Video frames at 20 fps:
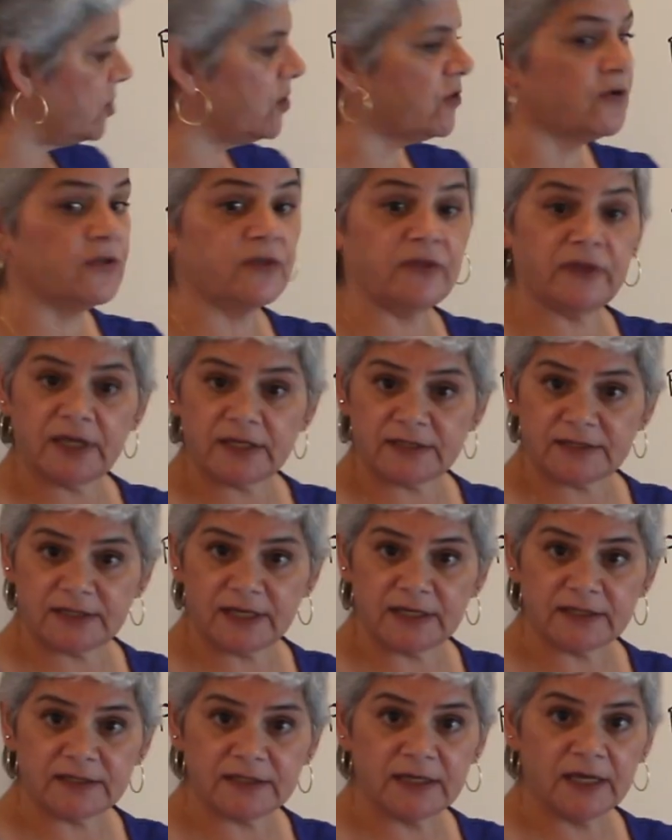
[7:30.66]
your
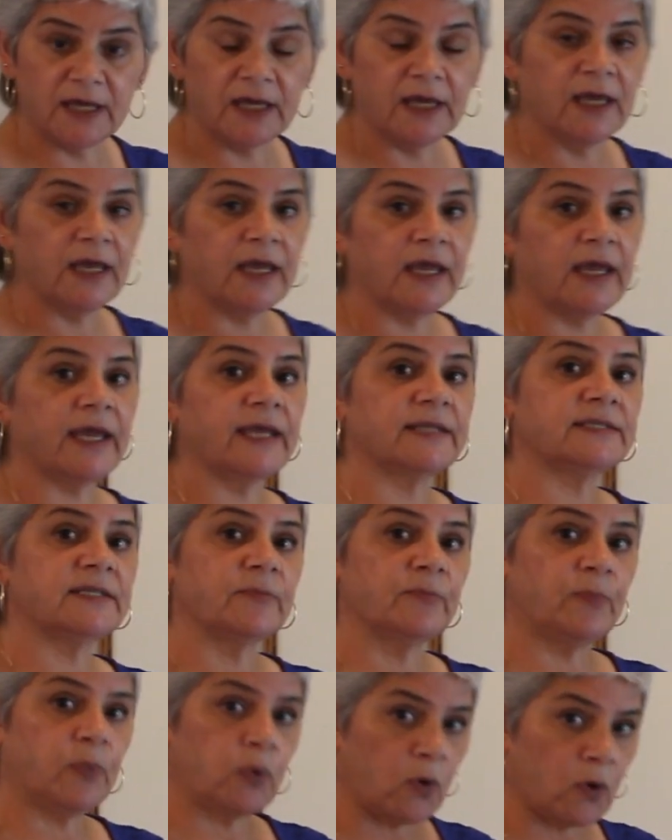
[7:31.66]
thesis, it's
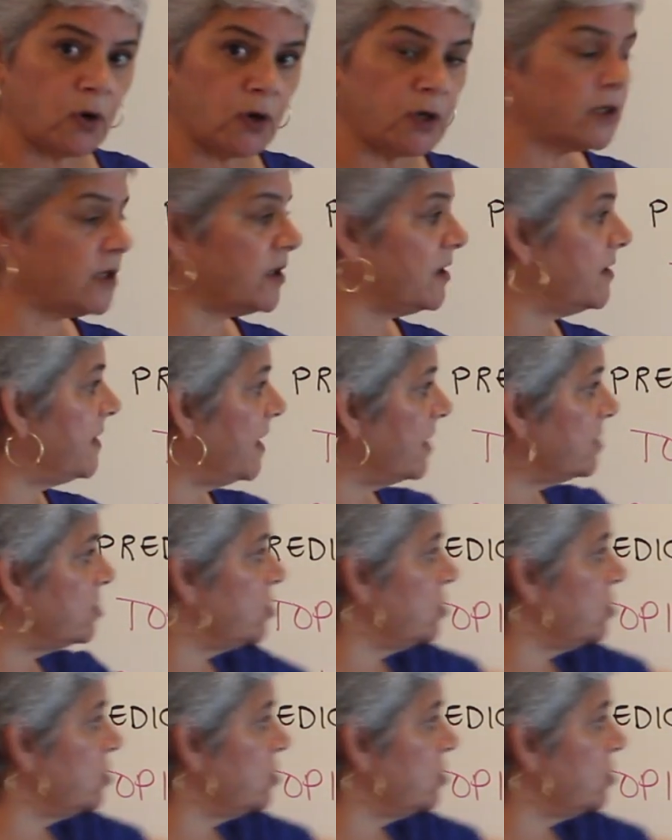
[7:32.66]
important that